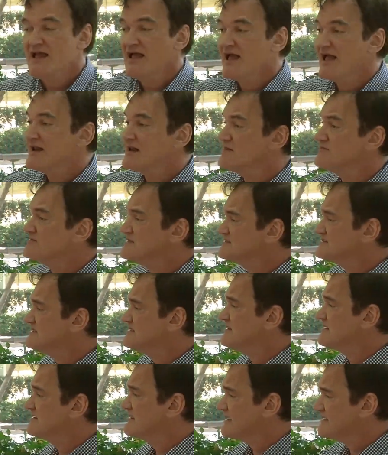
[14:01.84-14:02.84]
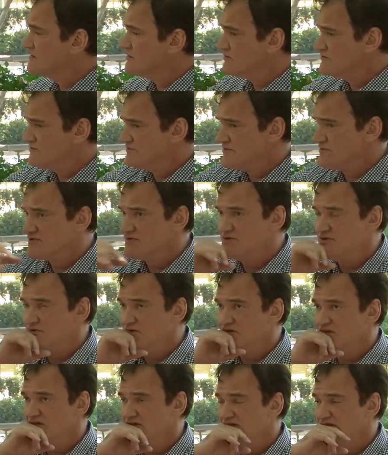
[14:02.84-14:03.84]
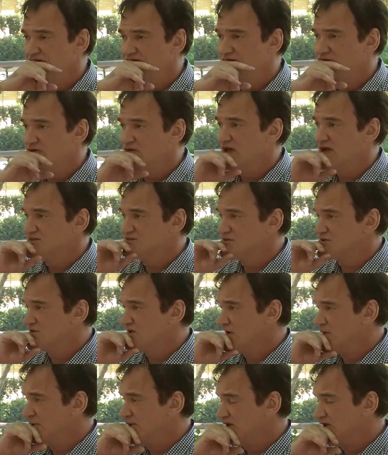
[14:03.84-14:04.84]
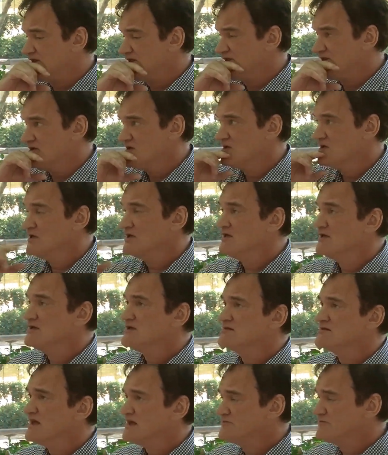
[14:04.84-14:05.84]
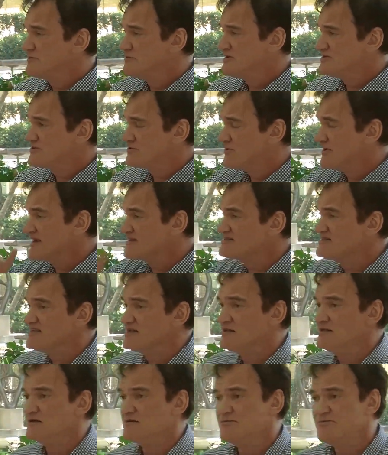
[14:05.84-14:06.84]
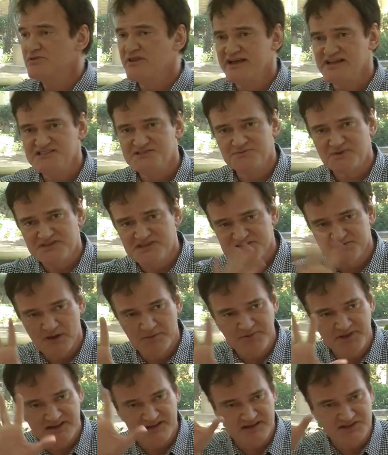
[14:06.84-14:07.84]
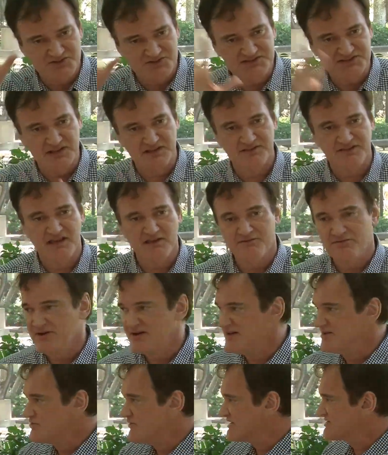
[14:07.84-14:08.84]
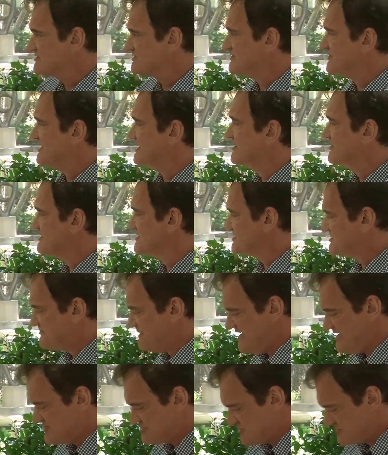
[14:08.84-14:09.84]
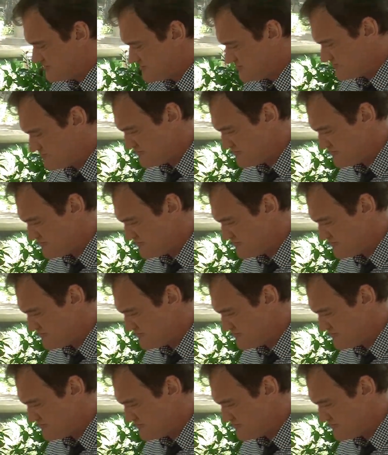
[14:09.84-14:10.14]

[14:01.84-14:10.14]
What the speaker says: And on this, and I know you guys are coming not from a directing place, but this might be an interesting thing for any directors who hear this speech or